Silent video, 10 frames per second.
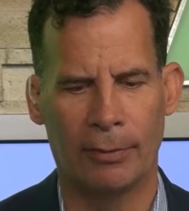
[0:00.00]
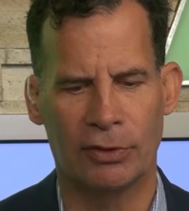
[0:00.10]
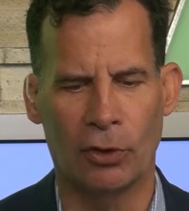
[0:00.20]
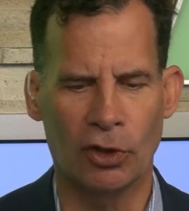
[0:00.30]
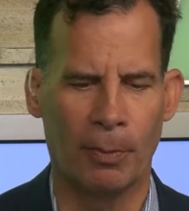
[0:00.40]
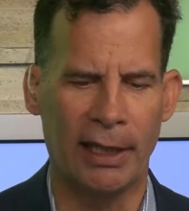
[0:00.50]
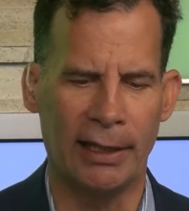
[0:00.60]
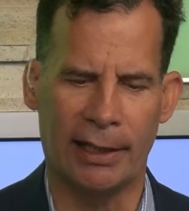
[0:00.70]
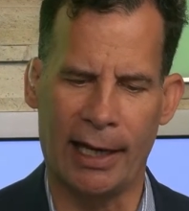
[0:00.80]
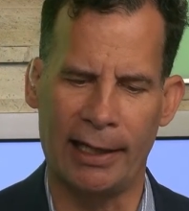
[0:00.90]
social
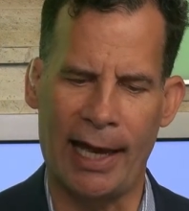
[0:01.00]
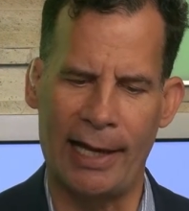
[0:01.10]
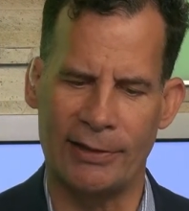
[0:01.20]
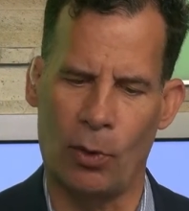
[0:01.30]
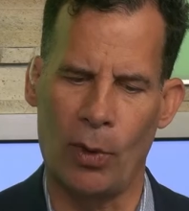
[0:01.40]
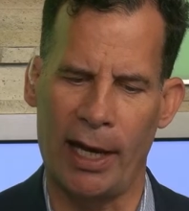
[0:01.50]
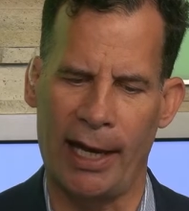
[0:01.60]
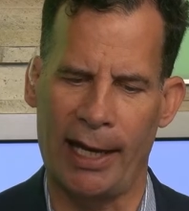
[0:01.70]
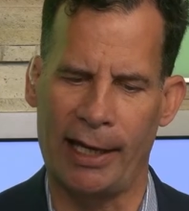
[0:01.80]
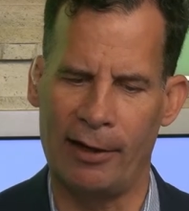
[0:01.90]
media kind of has a
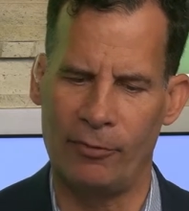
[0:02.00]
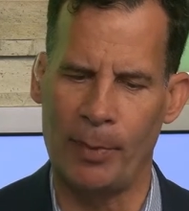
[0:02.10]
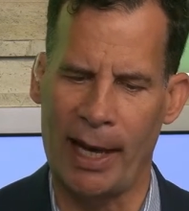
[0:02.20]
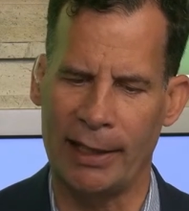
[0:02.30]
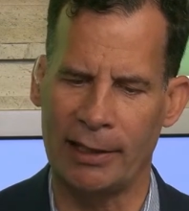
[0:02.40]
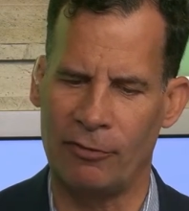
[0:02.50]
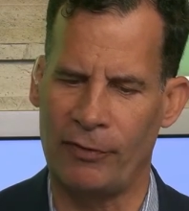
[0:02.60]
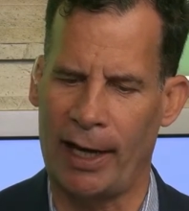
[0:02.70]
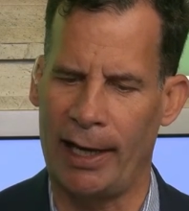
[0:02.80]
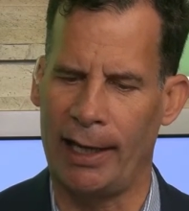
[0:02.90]
way of
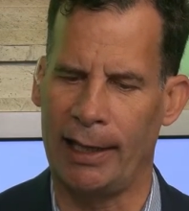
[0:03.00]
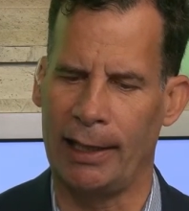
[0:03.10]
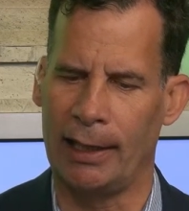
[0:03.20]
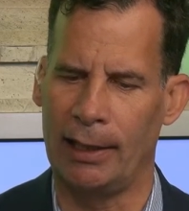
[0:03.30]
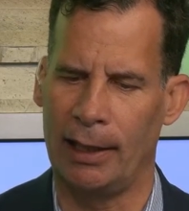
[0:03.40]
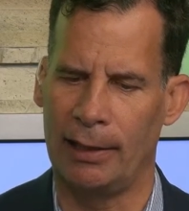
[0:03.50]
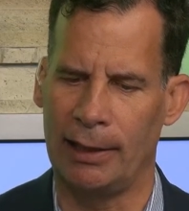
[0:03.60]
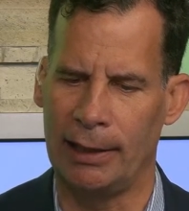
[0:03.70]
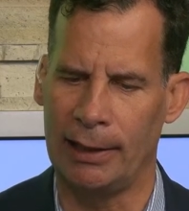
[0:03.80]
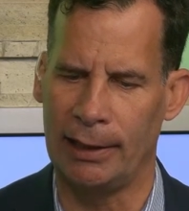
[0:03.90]
magnifying
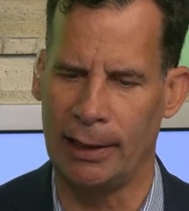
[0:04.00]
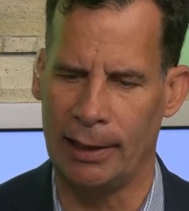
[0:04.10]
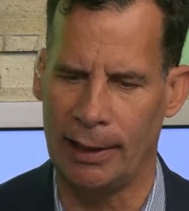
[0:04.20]
the